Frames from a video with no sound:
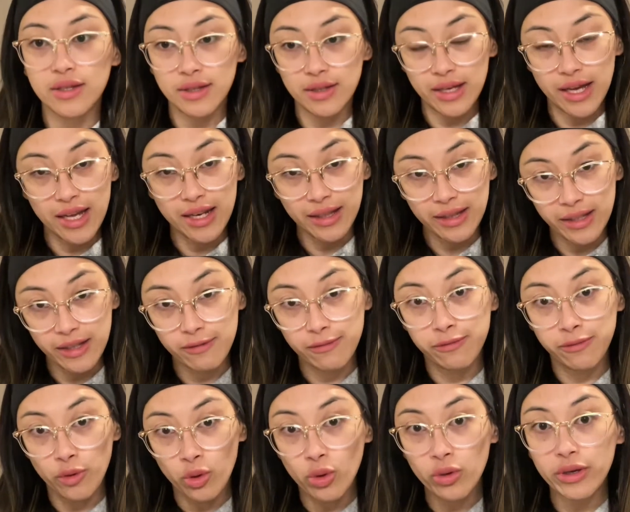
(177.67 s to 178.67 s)
and live
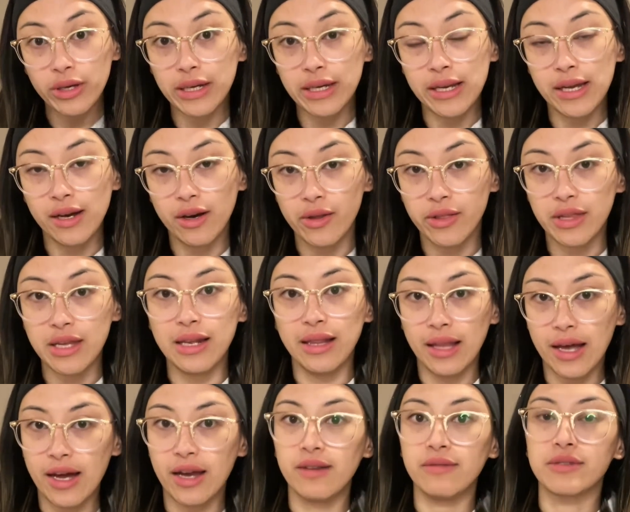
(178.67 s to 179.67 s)
full and healthy
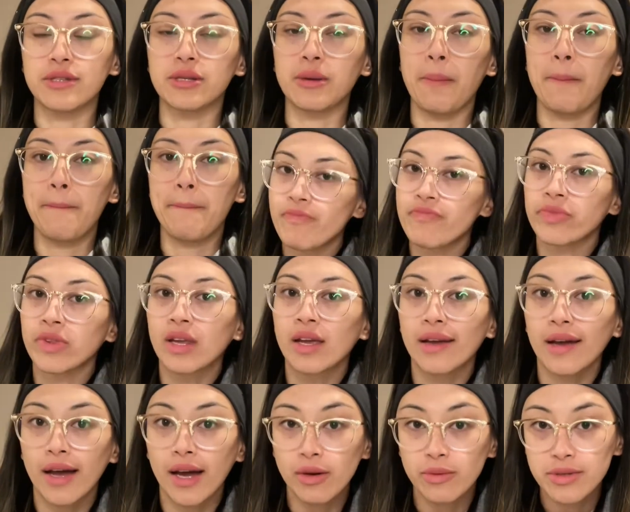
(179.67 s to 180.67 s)
lives.
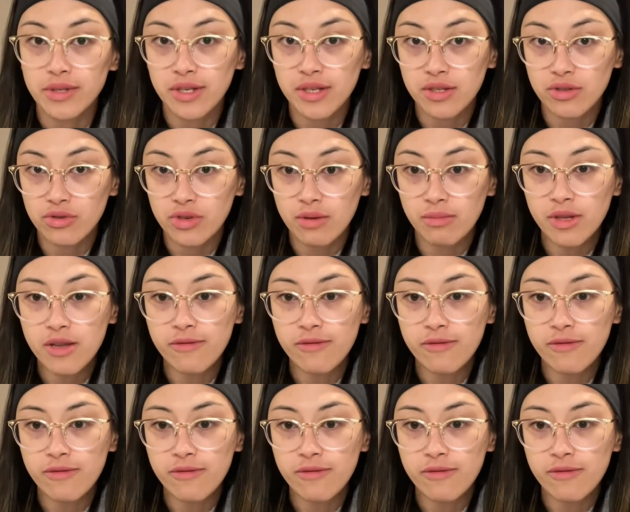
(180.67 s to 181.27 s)
I was extremely